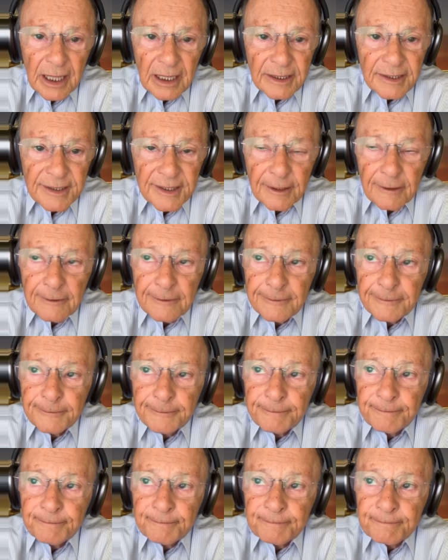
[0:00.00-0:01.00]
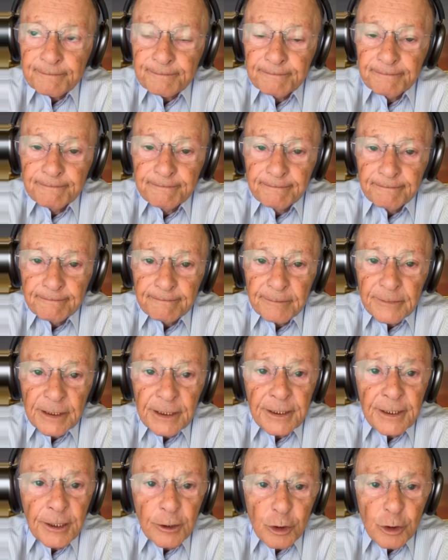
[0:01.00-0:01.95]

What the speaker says: The humiliation that she was going through.